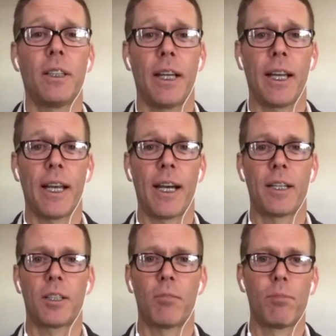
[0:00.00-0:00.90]

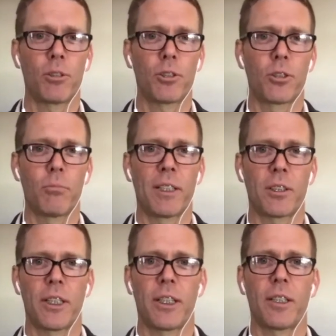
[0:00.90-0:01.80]
and emotional
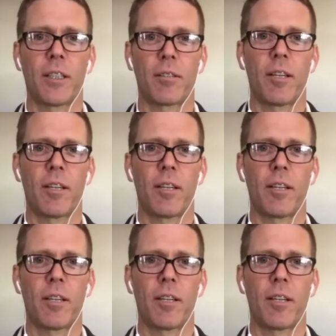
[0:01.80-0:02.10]
mental healing,